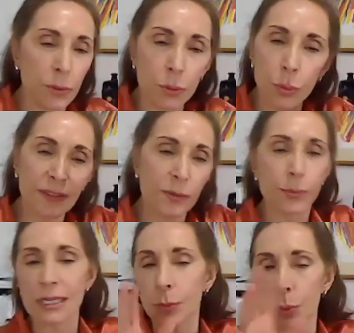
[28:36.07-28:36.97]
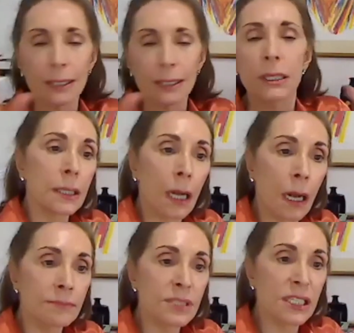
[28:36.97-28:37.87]
what
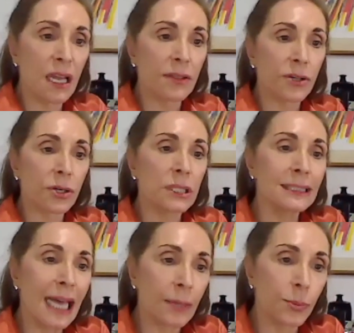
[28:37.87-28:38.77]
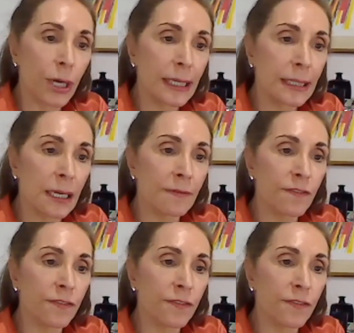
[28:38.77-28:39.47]
can you do better to make it better?